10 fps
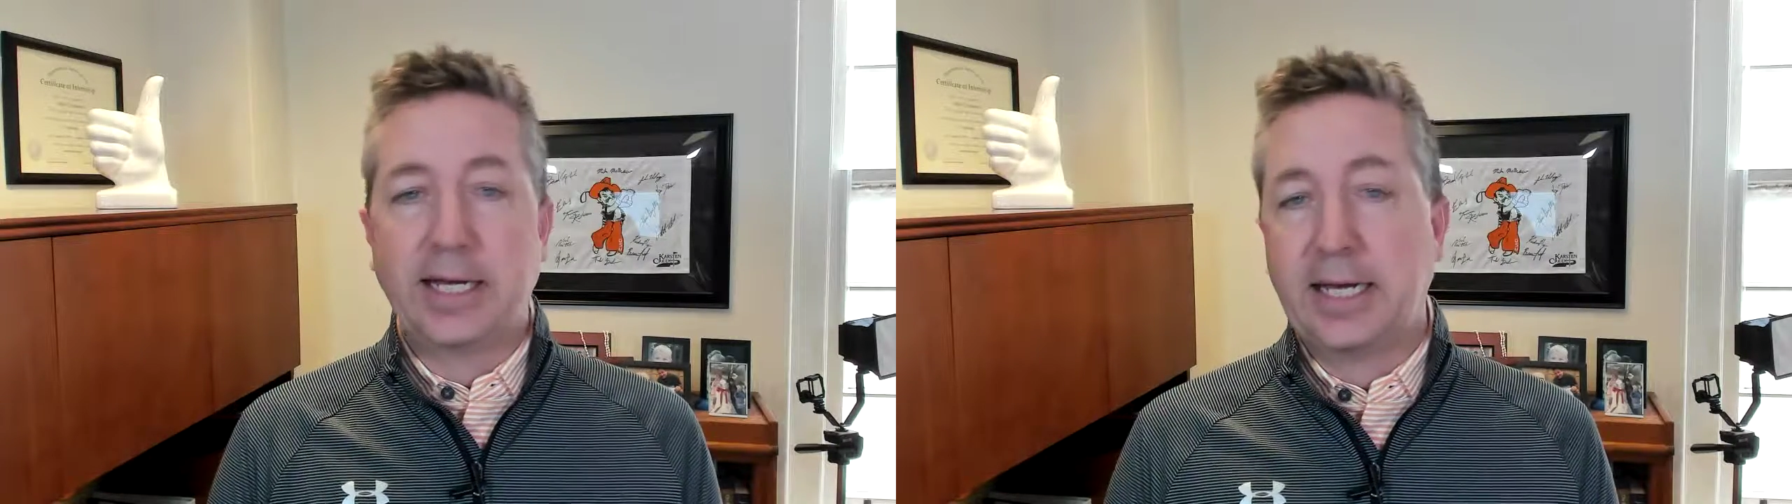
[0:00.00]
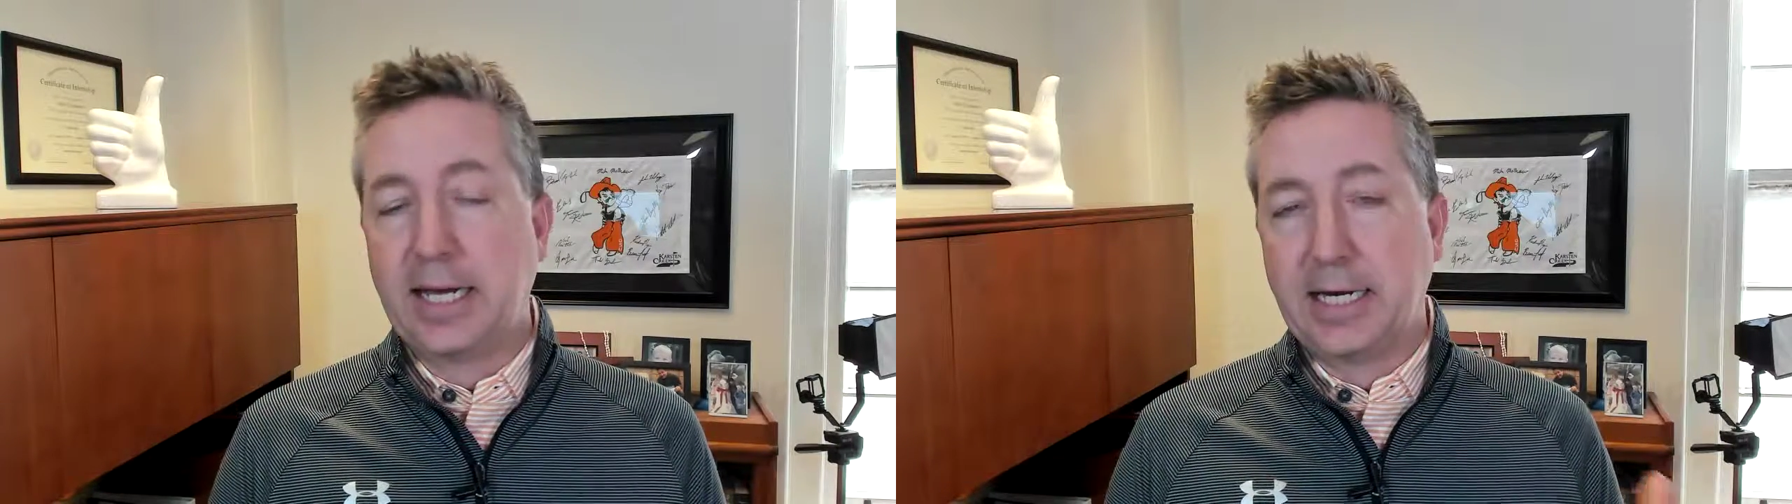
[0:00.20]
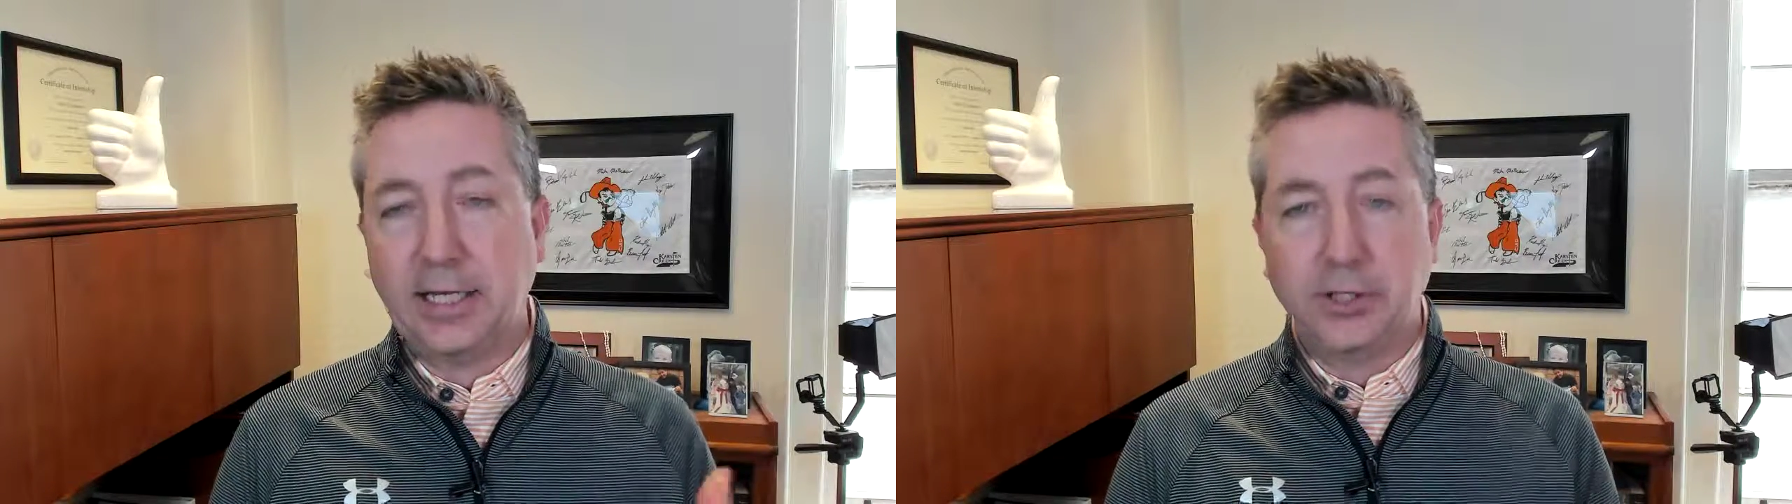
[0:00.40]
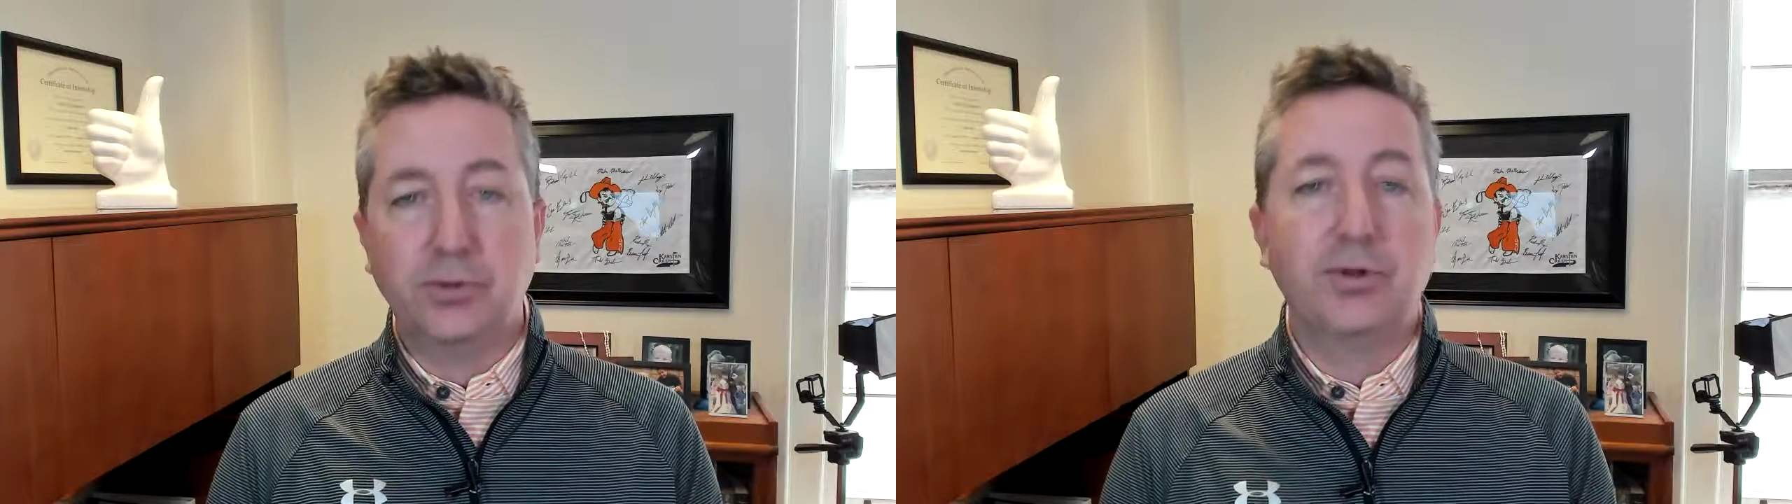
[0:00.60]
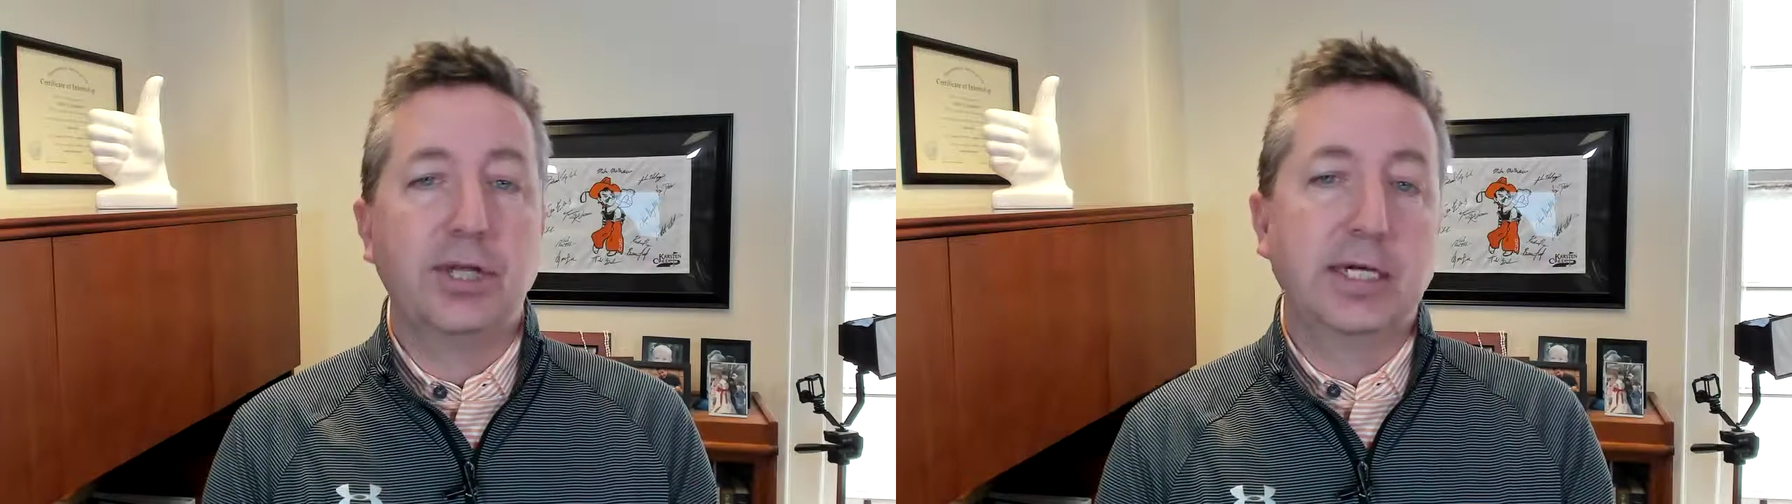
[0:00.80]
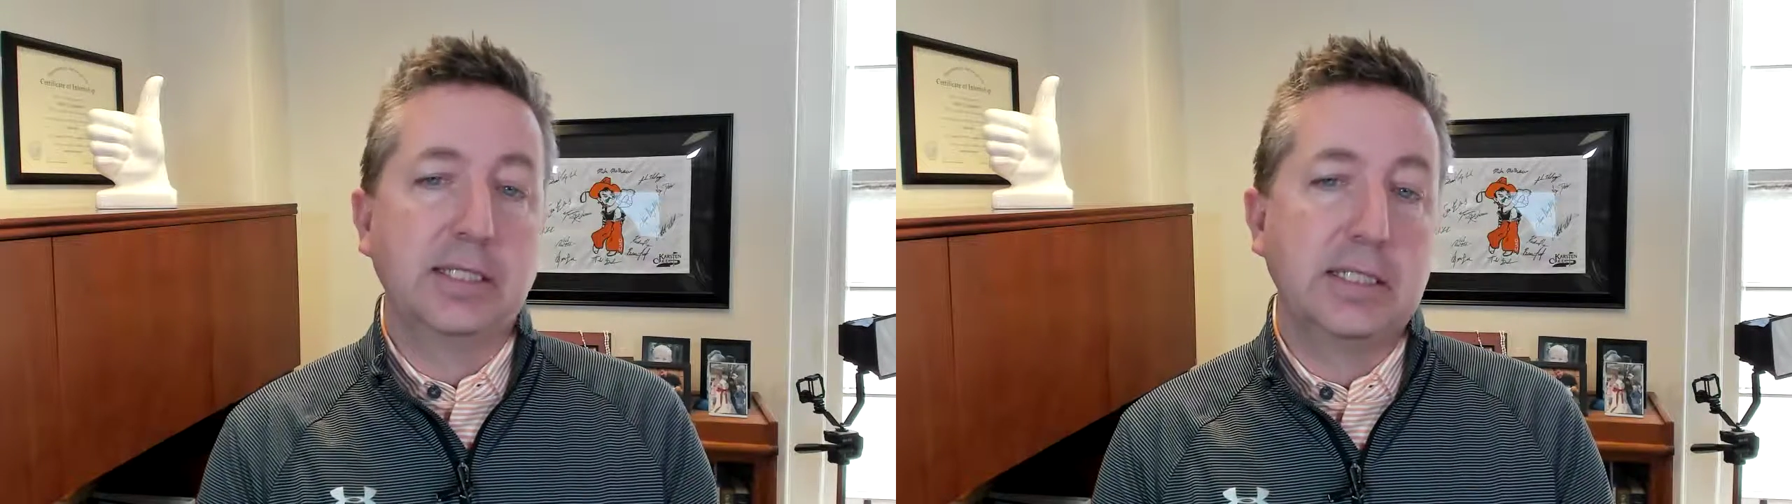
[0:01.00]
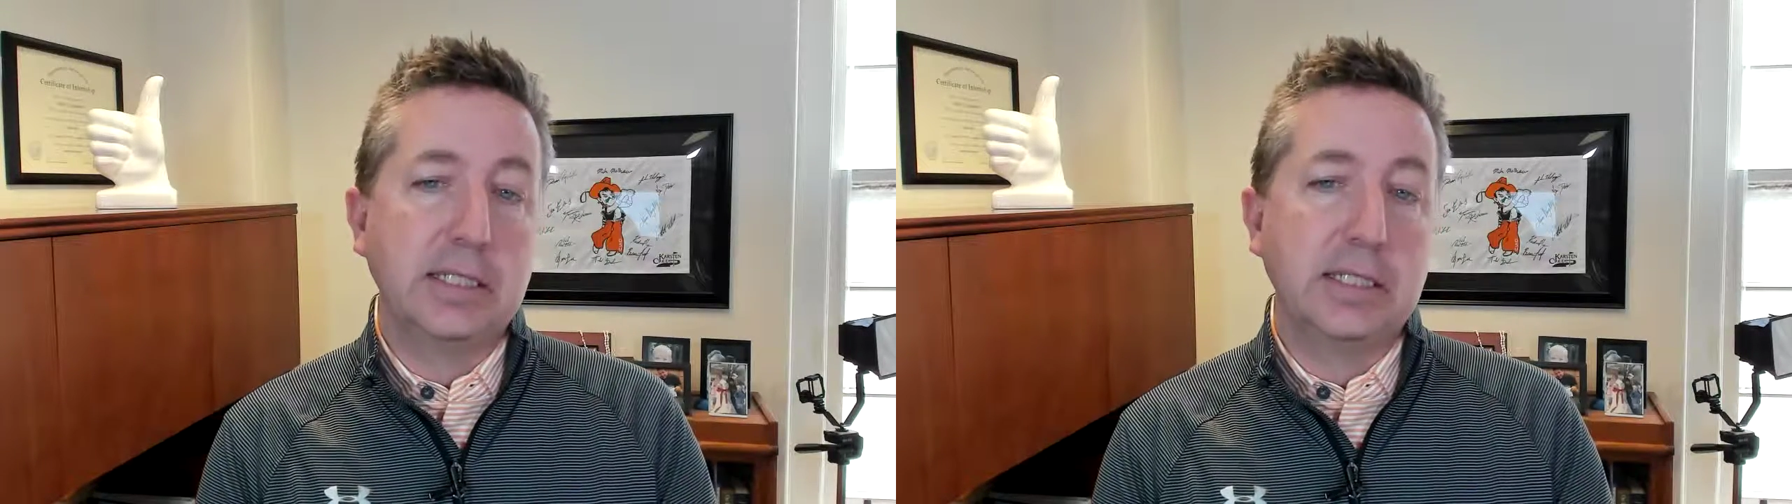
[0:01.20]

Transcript: and kind of get 2 things